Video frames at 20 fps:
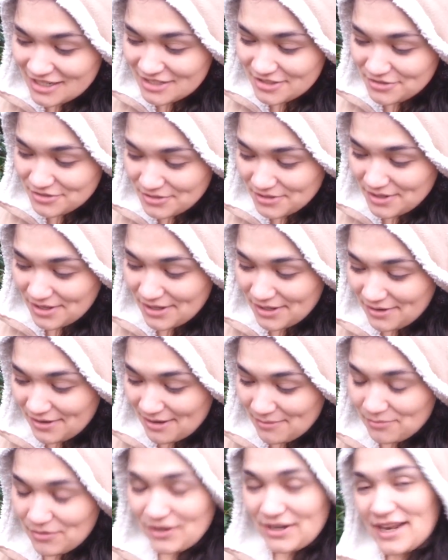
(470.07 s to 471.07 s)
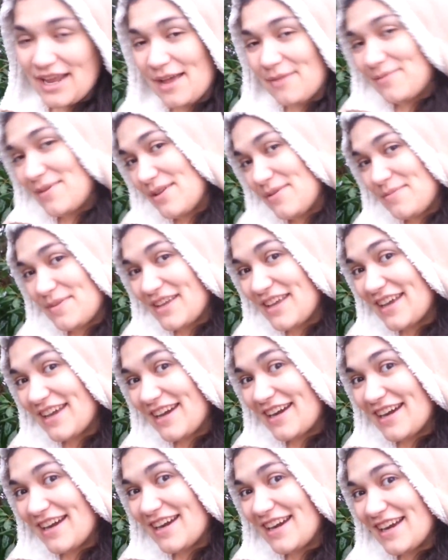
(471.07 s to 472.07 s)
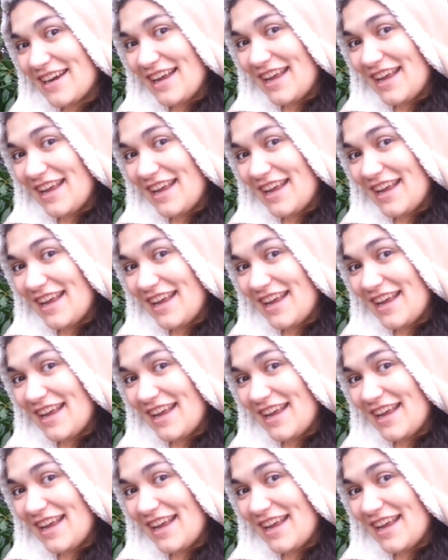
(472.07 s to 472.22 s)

So I'm pretty happy to be here.